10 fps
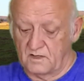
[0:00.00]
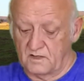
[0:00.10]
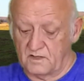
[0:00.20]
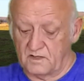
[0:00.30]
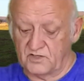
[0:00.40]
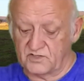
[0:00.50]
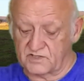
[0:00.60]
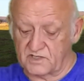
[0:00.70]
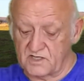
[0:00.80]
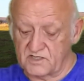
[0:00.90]
it
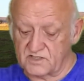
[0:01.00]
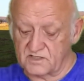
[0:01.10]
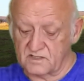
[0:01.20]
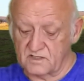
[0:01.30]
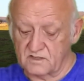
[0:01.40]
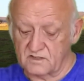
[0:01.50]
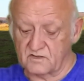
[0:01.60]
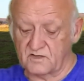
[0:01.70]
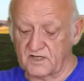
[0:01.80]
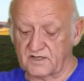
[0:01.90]
says
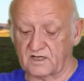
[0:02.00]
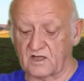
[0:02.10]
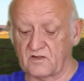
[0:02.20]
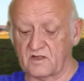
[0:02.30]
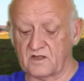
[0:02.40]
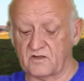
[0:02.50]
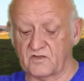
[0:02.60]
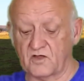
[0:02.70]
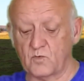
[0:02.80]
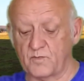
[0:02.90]
that
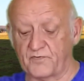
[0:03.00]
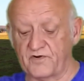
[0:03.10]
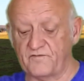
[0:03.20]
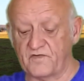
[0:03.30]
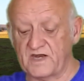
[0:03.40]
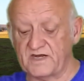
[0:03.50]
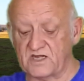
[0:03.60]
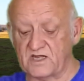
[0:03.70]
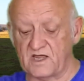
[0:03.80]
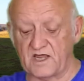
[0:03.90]
they were
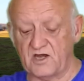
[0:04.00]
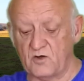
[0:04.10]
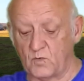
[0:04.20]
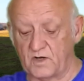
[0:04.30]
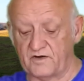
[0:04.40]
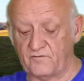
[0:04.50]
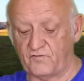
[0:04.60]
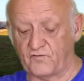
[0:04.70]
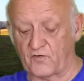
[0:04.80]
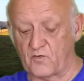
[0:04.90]
preventing anyone
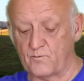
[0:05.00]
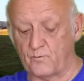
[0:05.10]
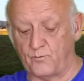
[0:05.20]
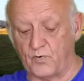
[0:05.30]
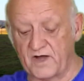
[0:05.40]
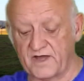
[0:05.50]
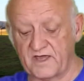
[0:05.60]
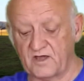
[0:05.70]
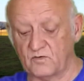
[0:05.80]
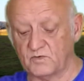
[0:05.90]
from buying
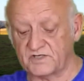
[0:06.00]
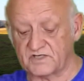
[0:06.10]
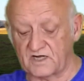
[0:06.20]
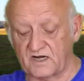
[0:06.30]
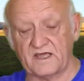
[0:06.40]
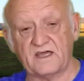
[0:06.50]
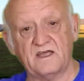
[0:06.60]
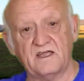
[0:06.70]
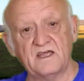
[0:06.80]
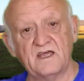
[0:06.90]
or selling
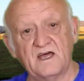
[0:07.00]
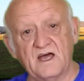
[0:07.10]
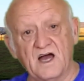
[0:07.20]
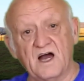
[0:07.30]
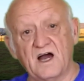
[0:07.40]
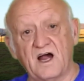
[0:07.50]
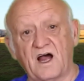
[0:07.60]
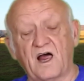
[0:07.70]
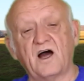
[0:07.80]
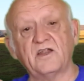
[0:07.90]

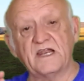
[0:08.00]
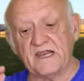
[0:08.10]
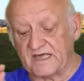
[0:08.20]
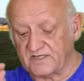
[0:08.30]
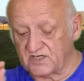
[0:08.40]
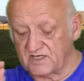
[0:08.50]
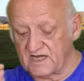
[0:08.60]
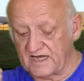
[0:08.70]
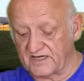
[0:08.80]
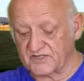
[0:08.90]
unless he
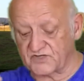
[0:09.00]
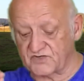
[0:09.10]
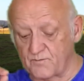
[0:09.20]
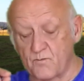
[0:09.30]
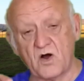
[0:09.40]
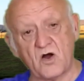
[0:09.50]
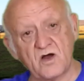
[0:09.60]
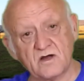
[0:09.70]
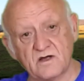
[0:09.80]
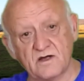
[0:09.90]
has the
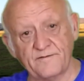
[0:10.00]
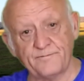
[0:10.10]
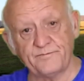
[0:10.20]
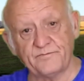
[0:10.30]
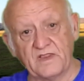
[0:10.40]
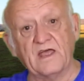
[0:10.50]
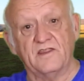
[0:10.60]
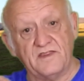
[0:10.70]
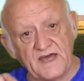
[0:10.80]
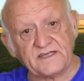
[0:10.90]
mark,
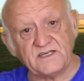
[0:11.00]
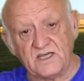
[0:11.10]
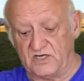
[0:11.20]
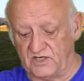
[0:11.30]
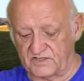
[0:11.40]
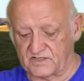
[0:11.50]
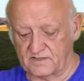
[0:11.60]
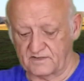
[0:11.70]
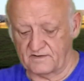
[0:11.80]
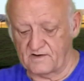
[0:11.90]
that is,
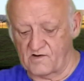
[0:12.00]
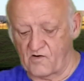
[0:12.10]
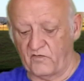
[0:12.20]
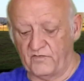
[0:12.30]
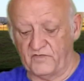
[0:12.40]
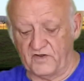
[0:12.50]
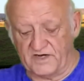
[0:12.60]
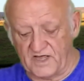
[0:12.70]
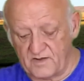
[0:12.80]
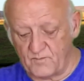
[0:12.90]
the
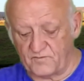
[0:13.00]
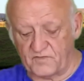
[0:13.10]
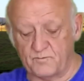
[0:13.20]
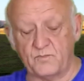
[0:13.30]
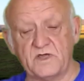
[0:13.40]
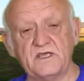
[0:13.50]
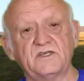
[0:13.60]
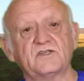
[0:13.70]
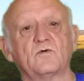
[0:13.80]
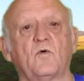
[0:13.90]
name of the
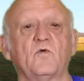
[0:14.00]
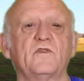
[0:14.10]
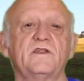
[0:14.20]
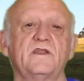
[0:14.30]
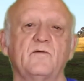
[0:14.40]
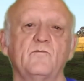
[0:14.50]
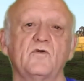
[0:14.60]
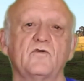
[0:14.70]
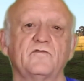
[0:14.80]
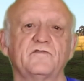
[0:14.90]
beast or the number
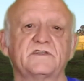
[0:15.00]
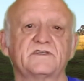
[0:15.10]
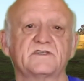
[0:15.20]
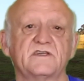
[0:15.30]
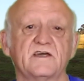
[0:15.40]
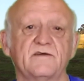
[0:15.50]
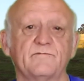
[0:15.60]
of its name.